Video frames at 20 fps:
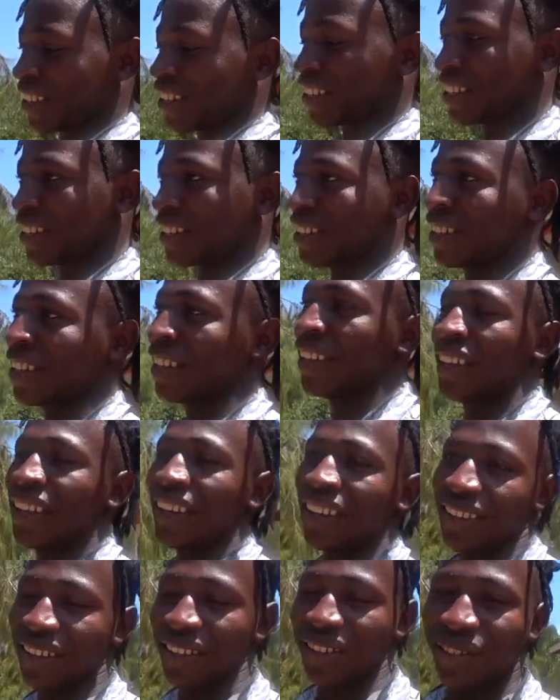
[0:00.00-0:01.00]
to say
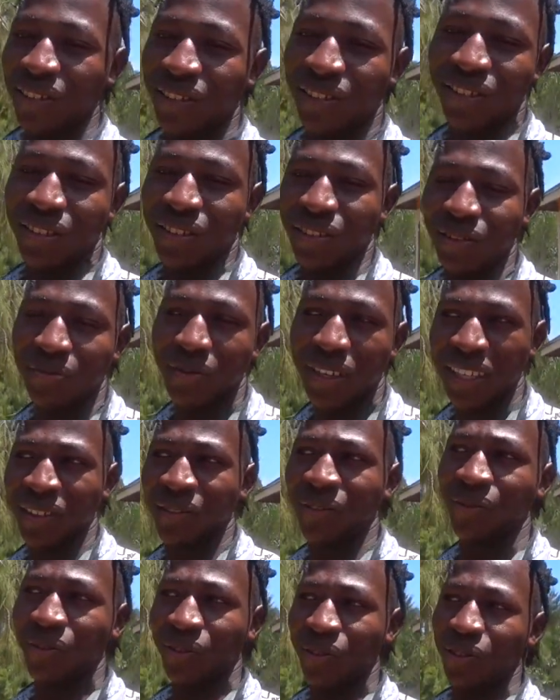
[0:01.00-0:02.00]
thank you so much
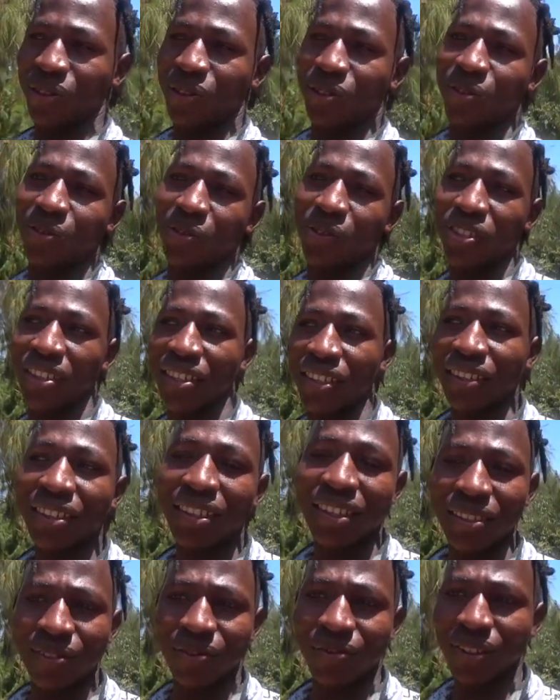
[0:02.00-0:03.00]
for watching
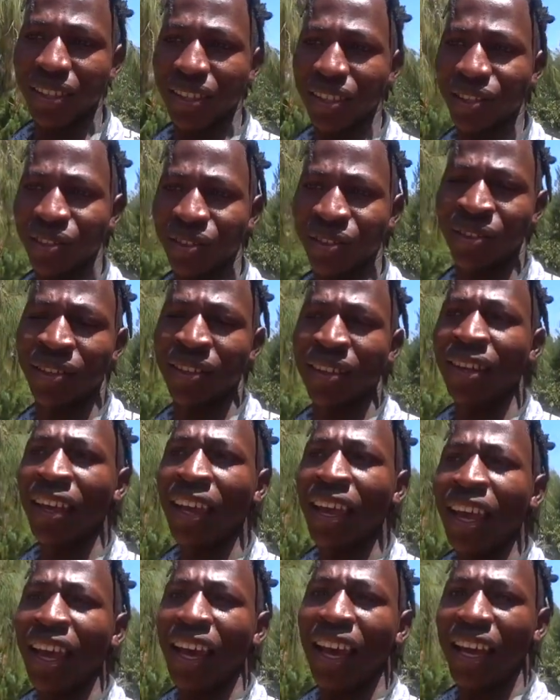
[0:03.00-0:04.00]
this video.
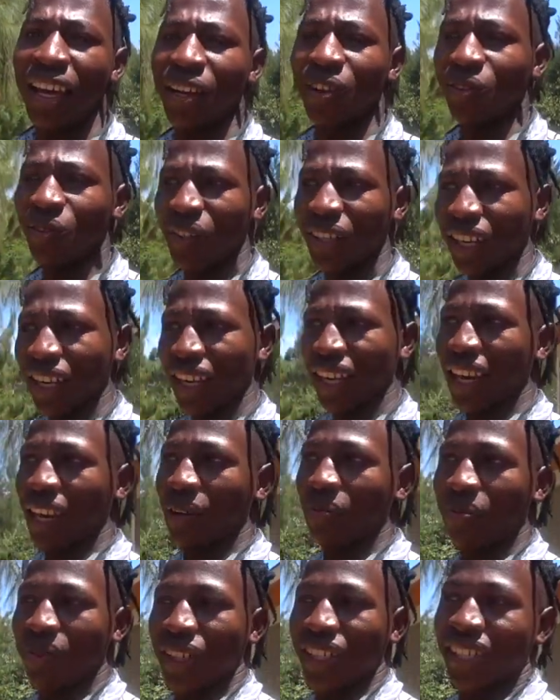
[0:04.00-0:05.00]
I really
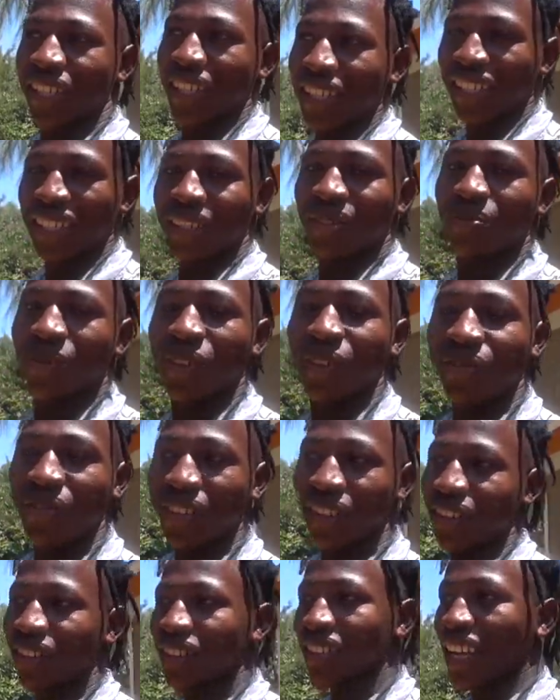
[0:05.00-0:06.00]
appreciate. More
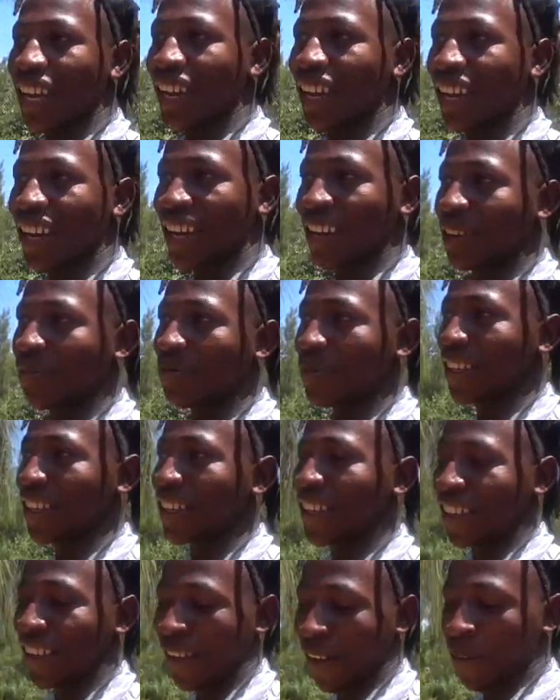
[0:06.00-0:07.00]
videos are
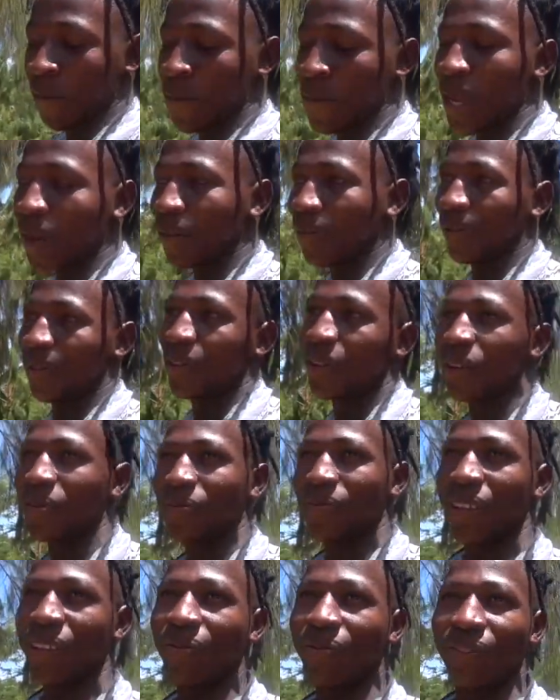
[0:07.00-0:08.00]
coming
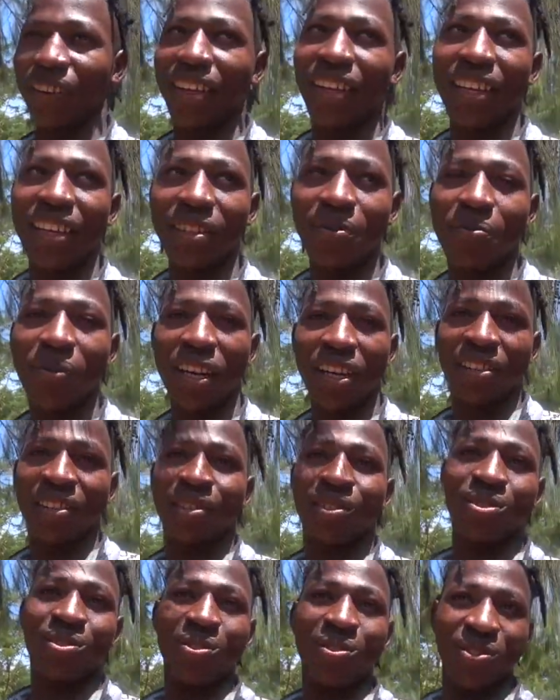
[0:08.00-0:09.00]
from the village, but
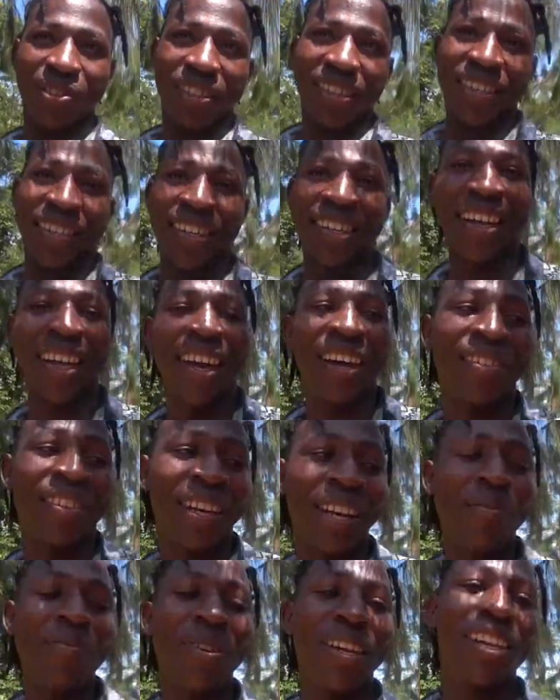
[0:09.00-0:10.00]
soon I
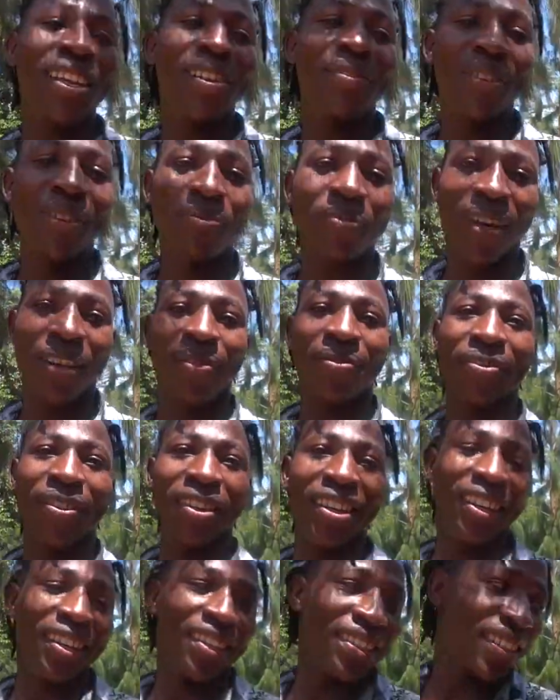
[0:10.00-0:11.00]
wanna be leaving my
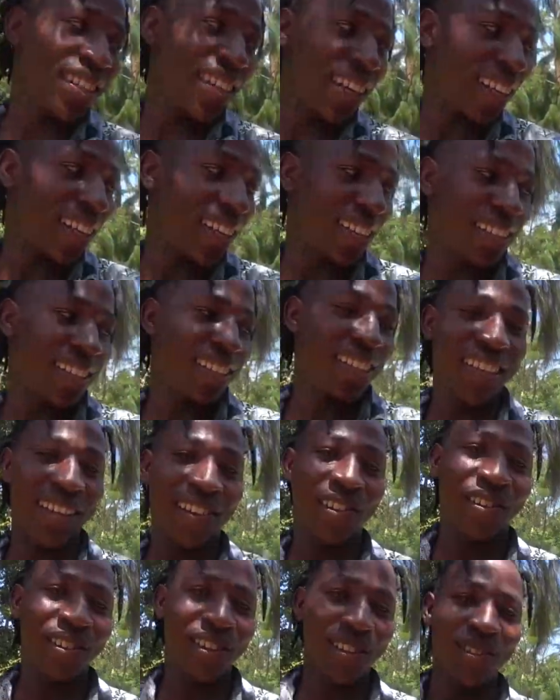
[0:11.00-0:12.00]
village, guys.
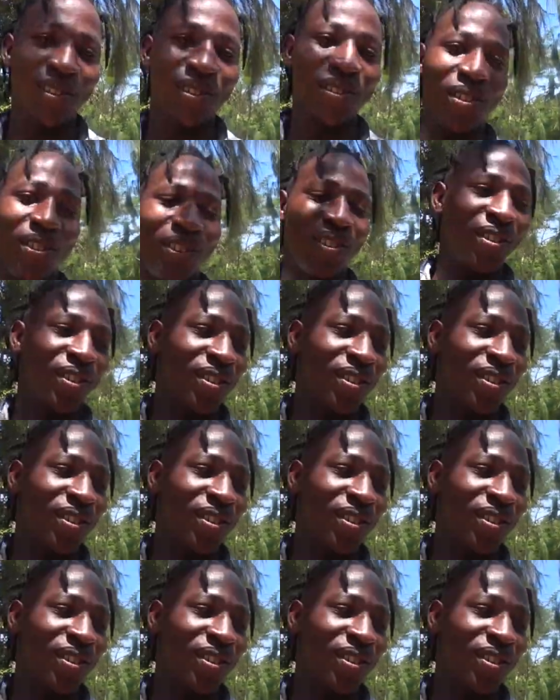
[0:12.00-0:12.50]
Whoa.